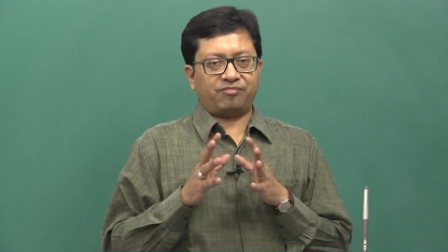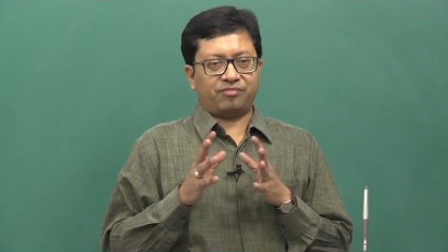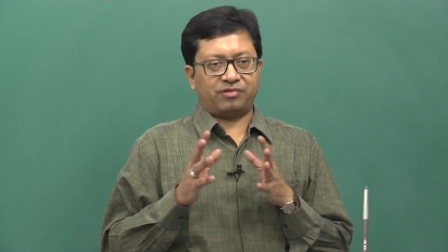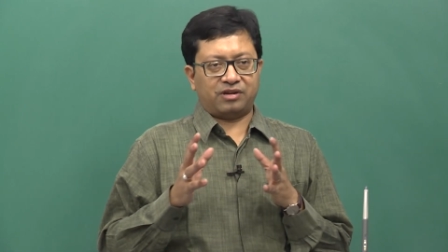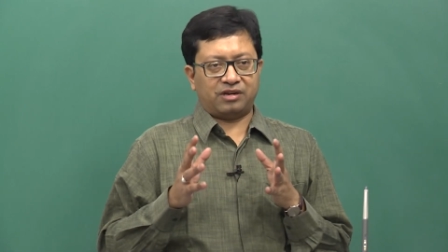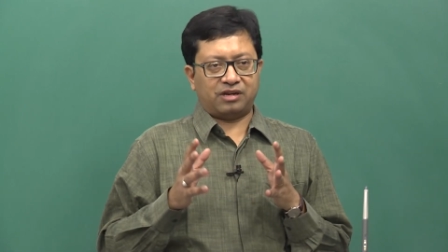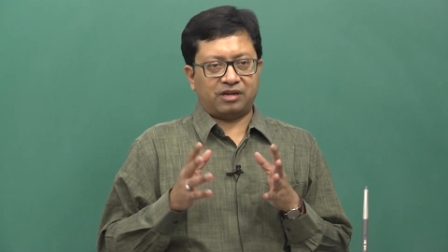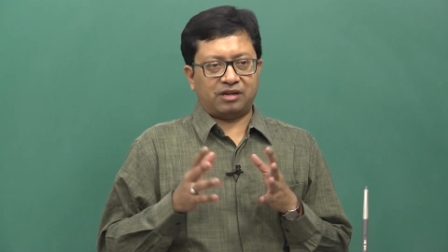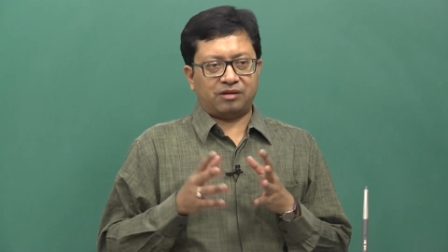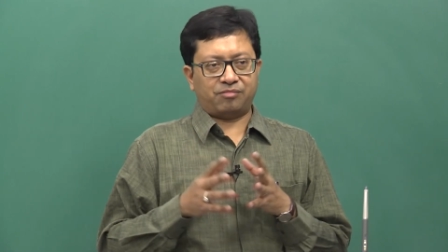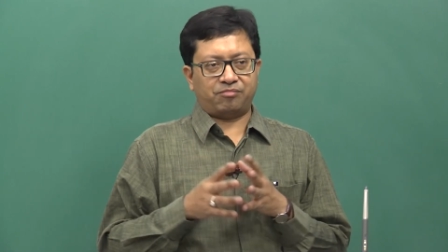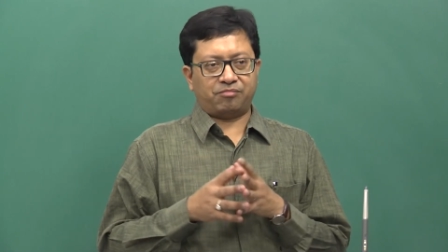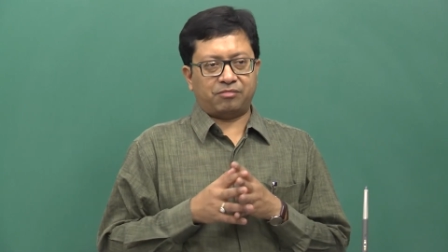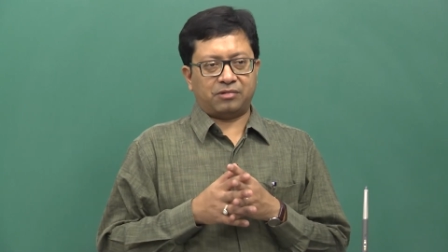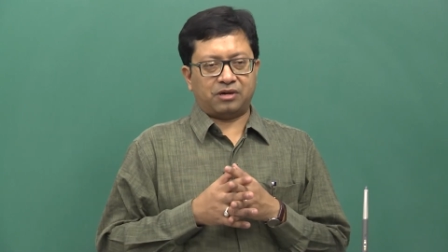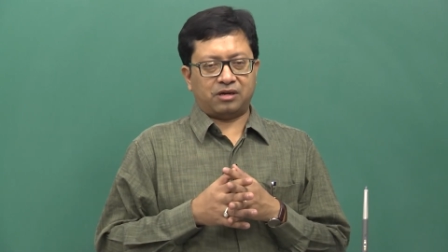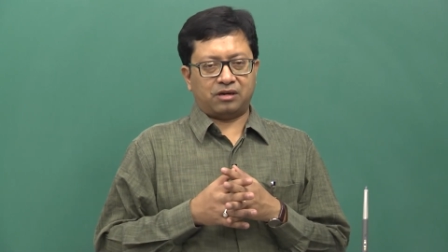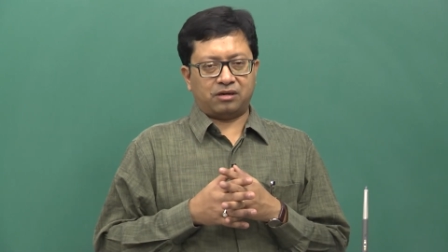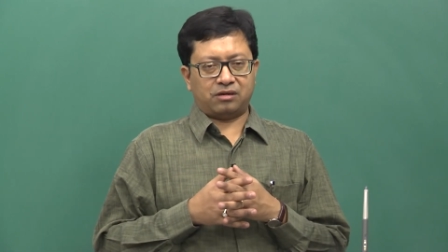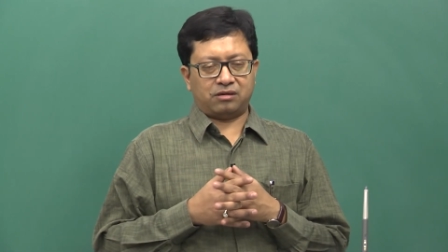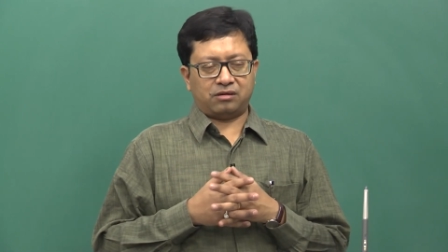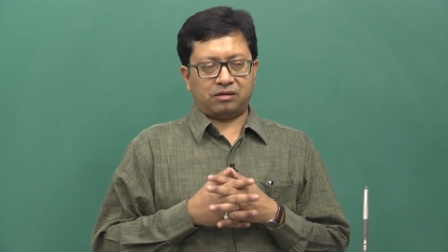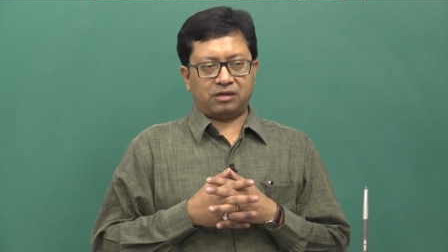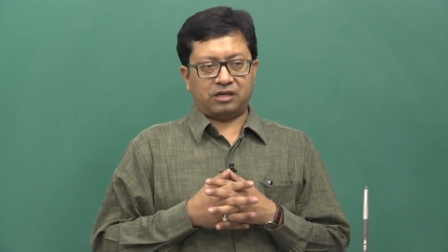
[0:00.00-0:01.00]

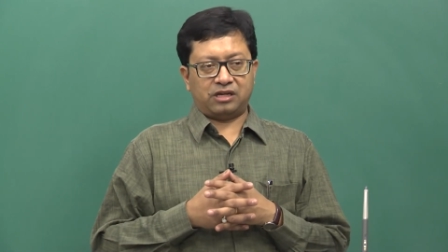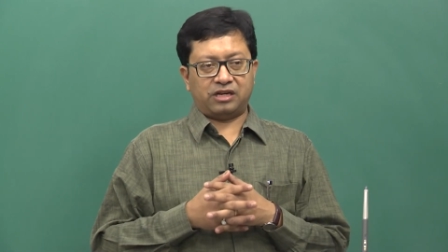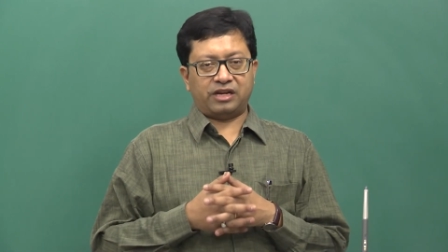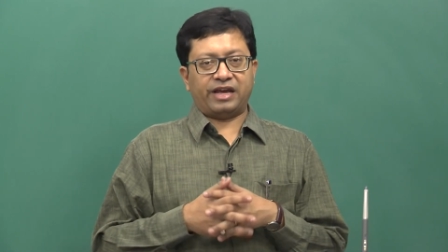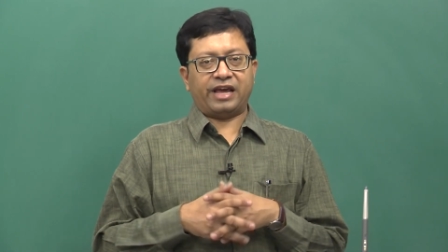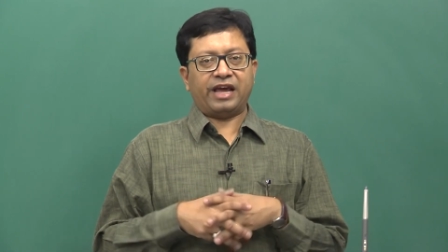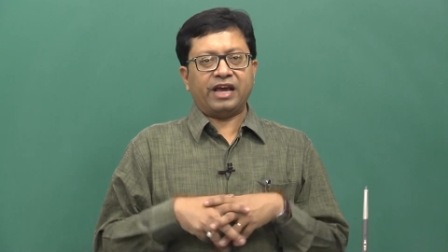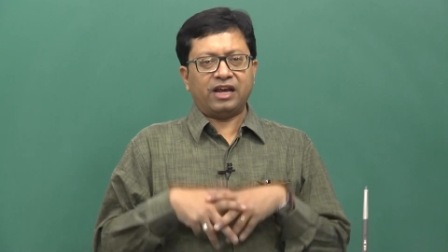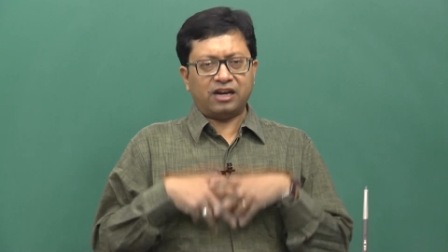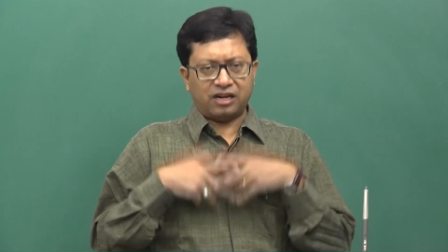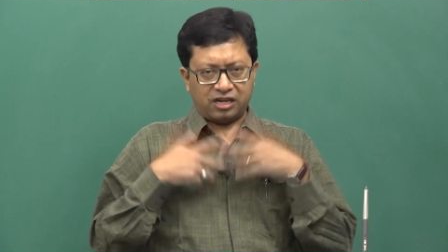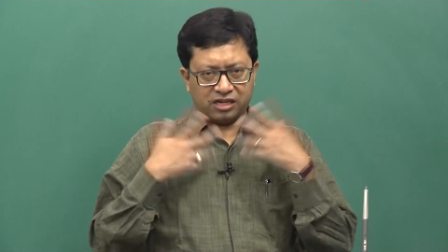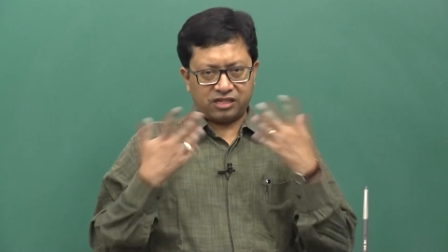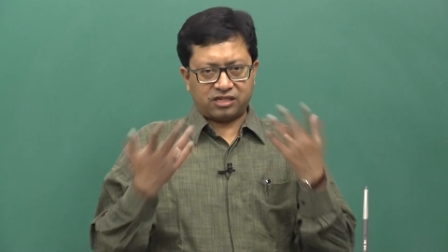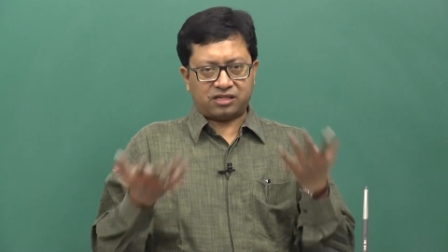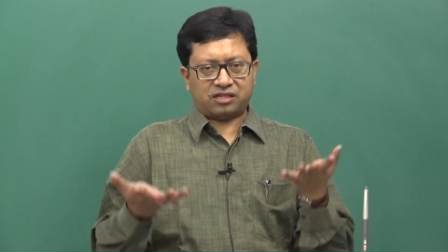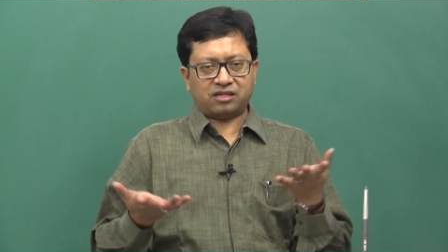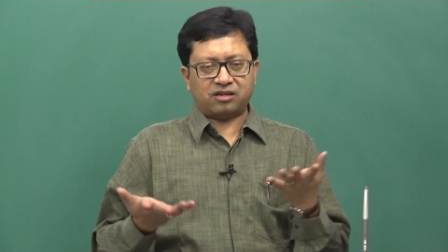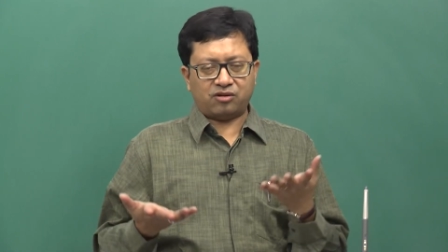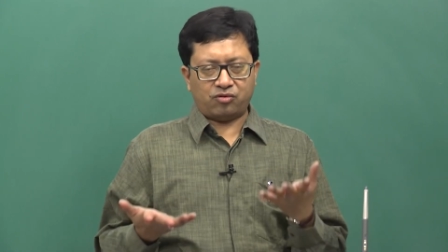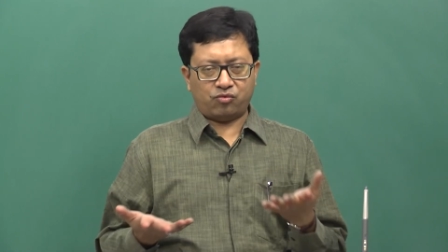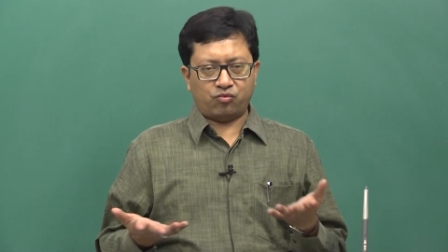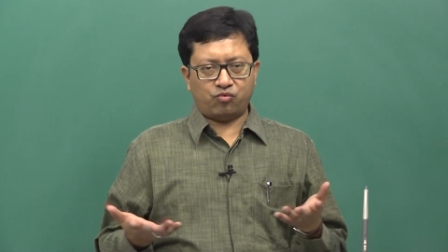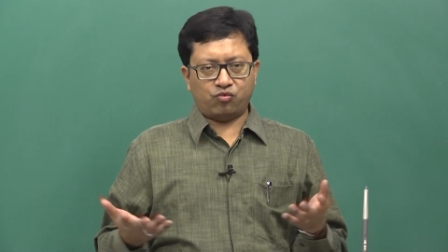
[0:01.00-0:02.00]
in English
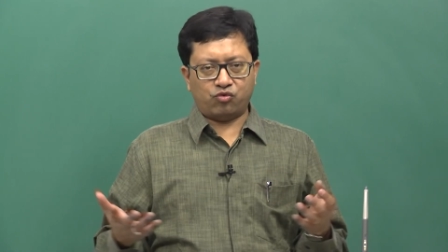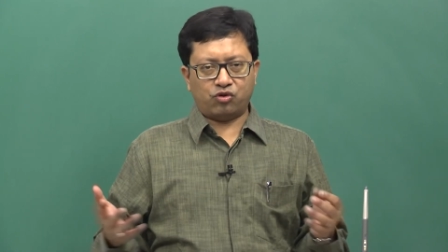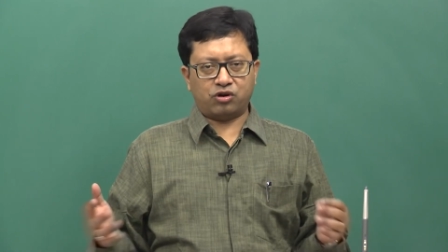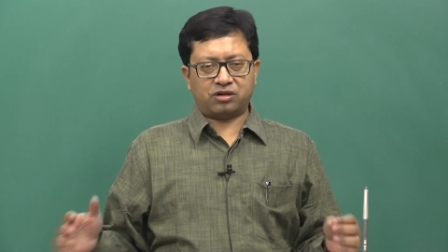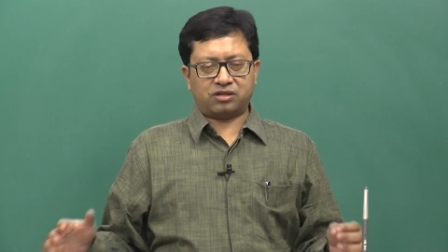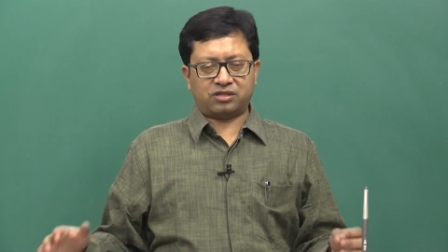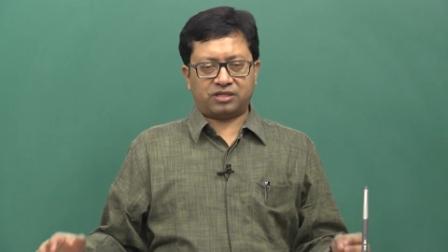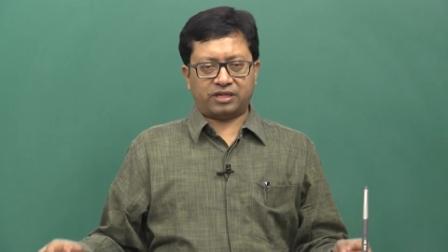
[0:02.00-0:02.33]
word